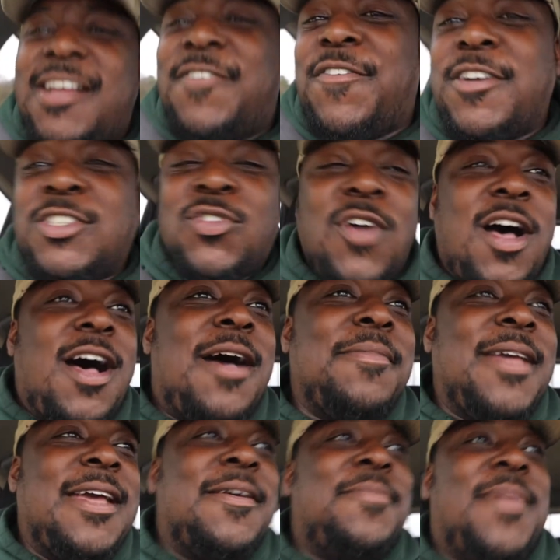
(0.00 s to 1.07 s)
First of all,
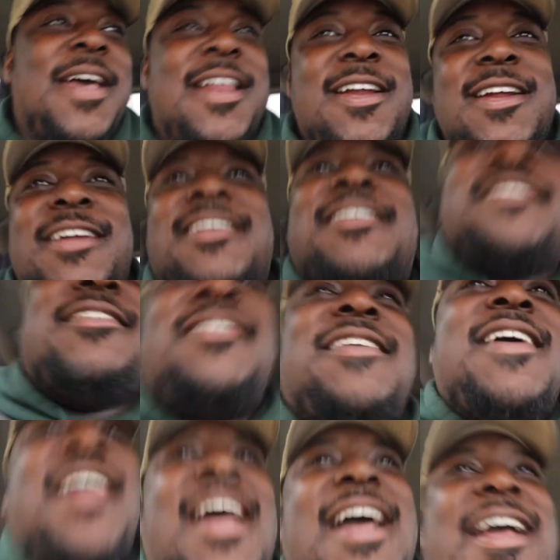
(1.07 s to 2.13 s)
I'm getting better
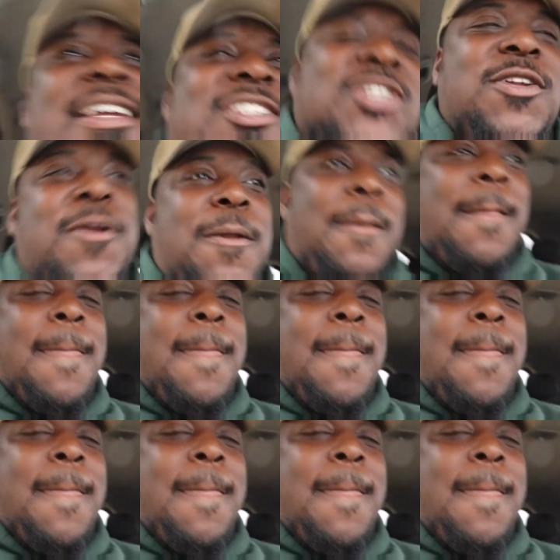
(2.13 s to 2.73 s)
at answering.